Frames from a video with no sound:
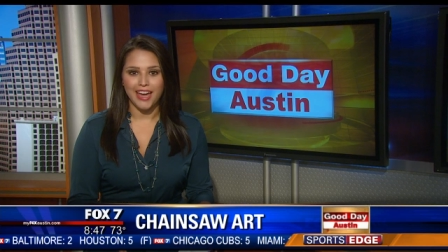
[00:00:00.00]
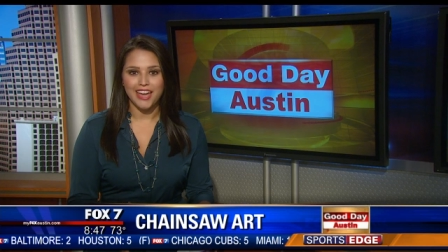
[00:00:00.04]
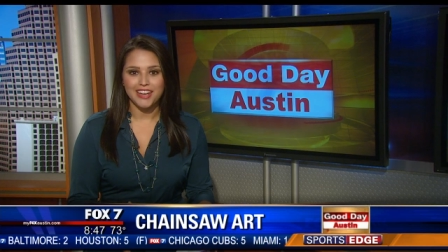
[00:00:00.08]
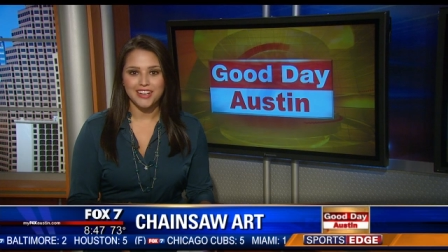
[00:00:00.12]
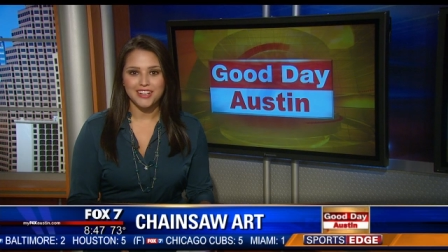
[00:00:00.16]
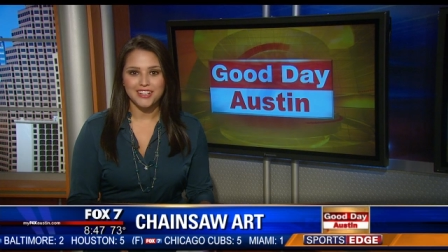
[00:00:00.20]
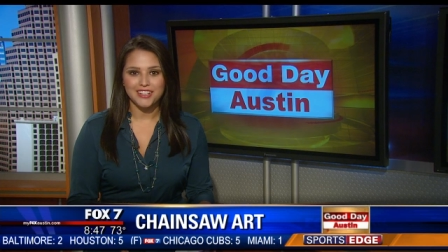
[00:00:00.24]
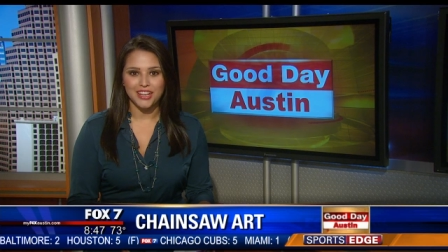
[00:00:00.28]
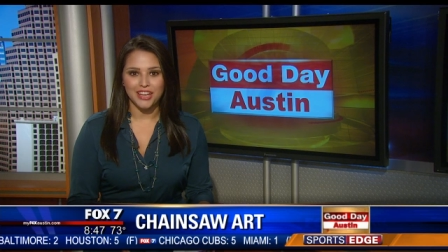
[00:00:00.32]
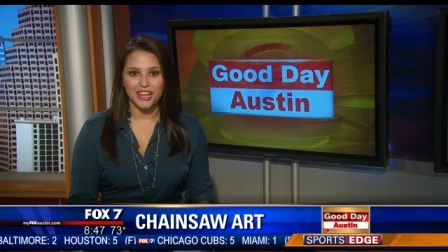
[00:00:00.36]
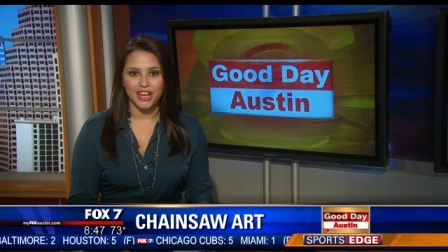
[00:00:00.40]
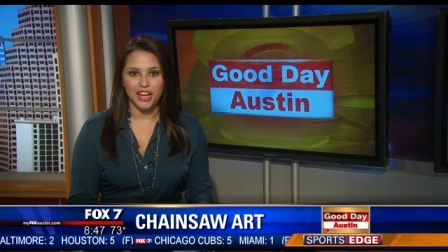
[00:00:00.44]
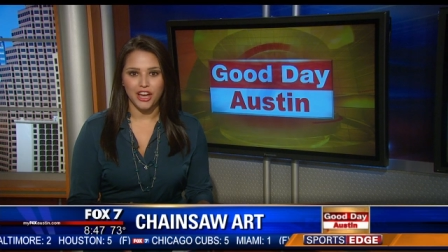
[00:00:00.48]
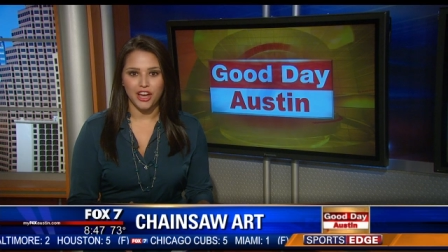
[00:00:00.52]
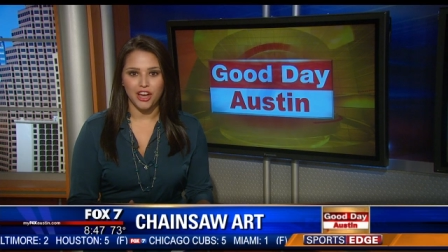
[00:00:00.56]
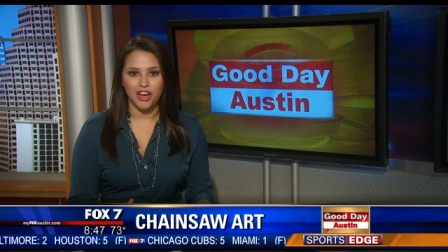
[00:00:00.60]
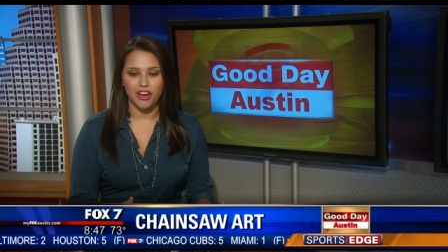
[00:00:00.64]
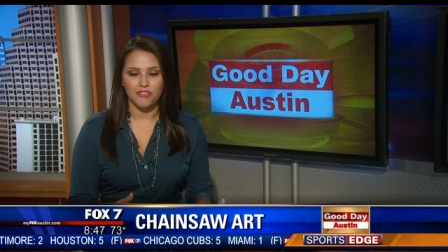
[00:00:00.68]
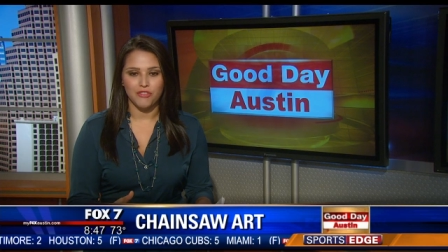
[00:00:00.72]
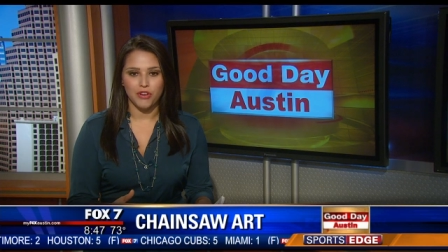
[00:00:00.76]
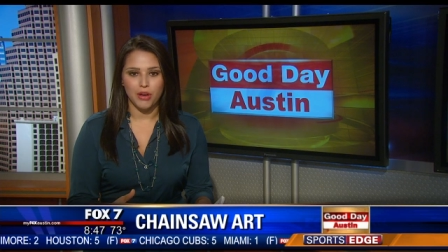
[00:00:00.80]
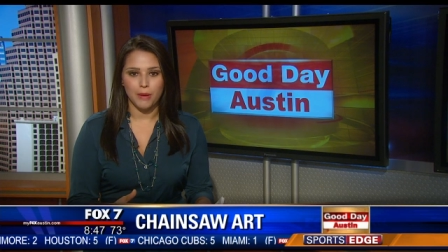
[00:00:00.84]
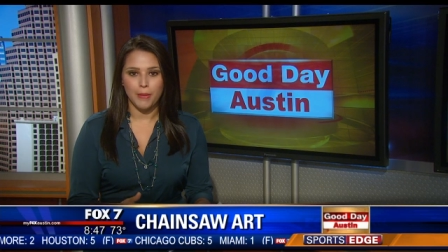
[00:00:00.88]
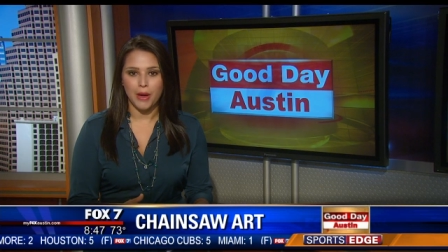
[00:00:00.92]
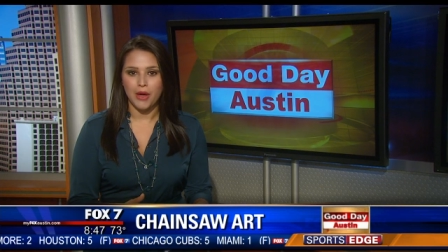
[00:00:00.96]
end
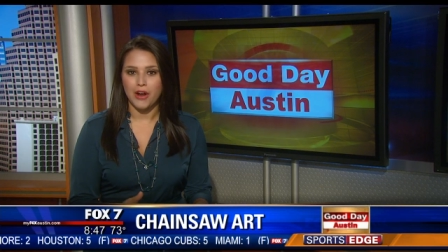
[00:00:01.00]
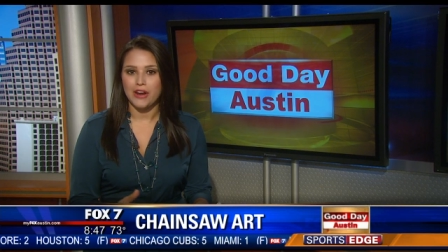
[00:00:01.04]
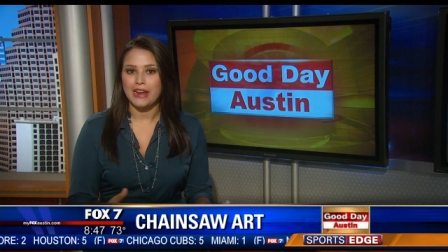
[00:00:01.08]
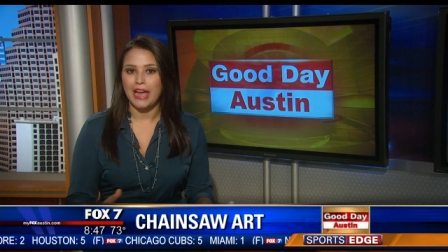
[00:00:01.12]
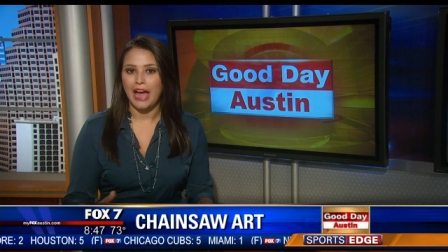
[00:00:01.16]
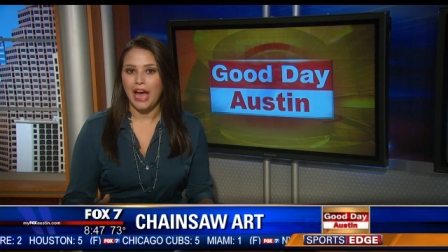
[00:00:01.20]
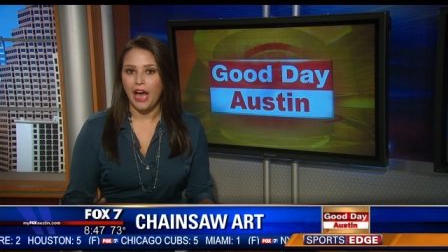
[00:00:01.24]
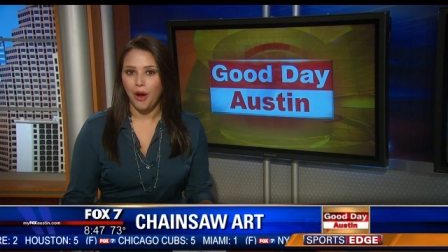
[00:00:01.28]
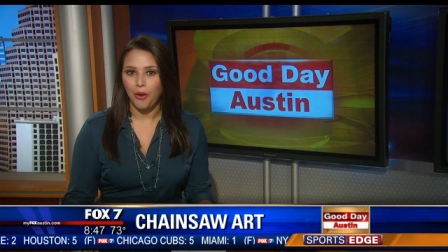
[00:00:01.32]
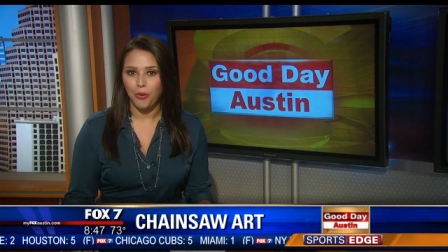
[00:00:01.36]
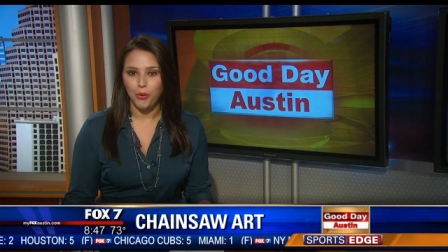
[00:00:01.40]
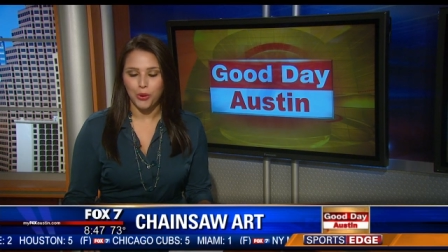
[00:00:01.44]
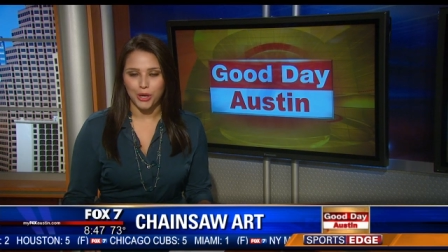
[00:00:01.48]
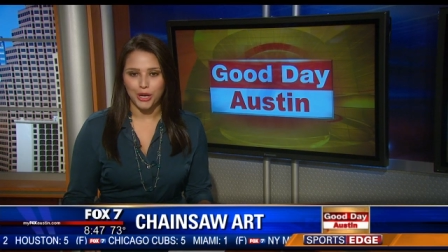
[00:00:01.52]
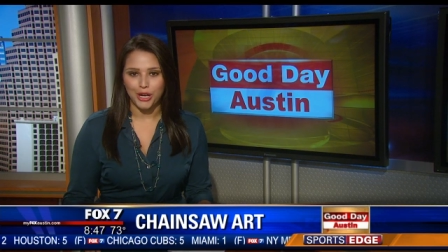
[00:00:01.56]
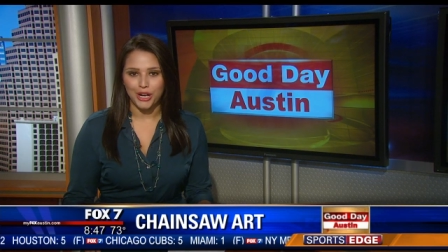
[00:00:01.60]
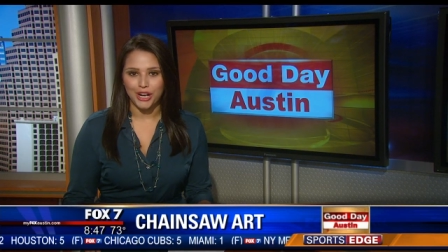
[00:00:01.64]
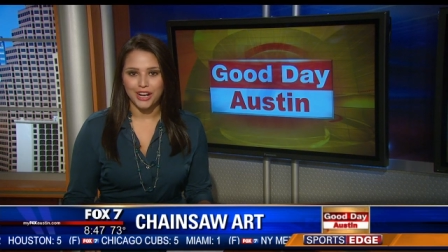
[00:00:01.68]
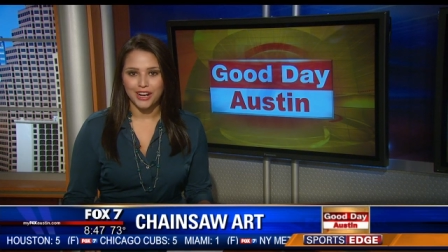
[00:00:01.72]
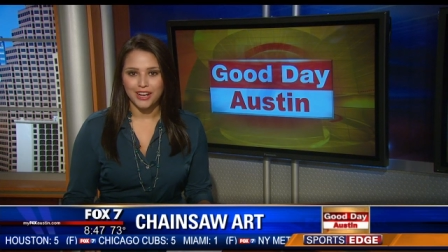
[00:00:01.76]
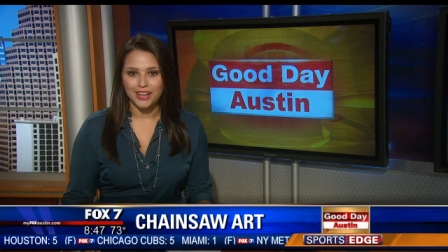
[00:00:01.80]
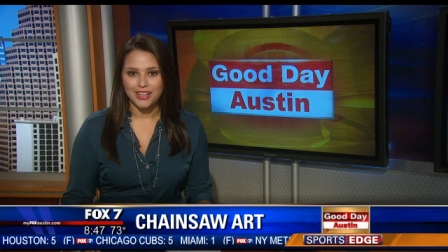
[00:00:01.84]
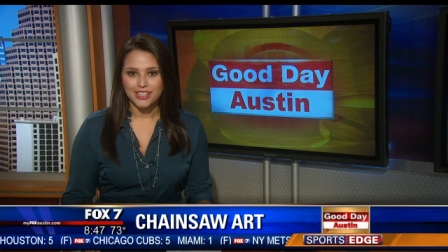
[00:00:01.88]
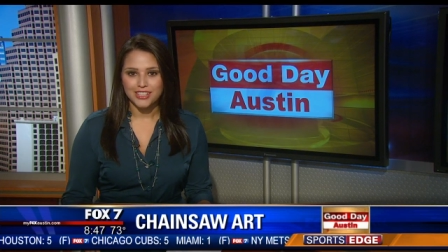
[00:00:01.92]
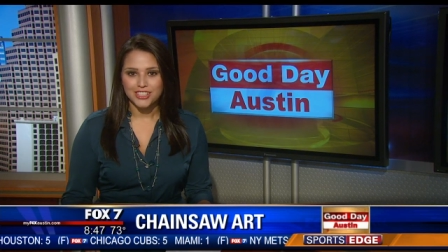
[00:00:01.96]
of about an
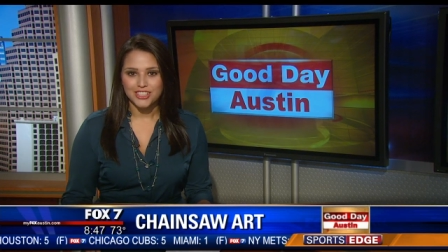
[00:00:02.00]
hour,